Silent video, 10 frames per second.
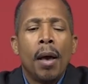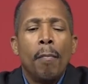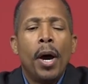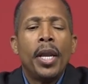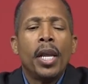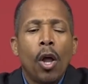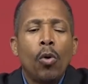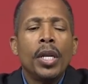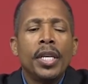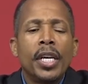but in
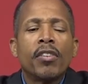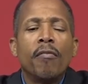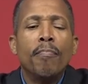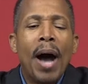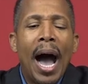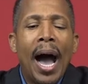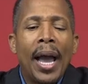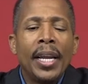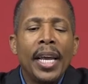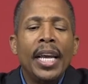lowliness of
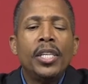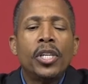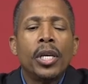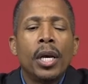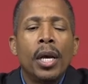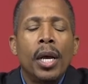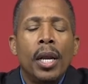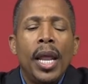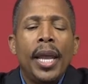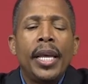mind, each
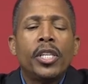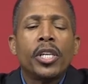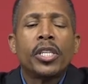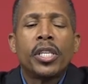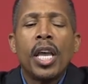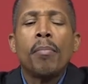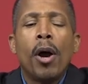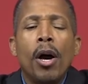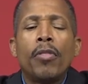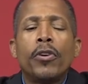let each esteem
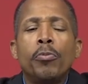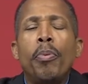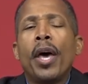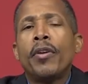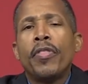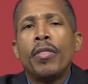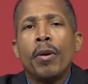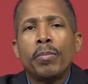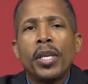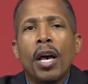others better than
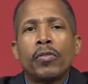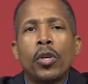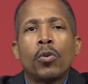themselves.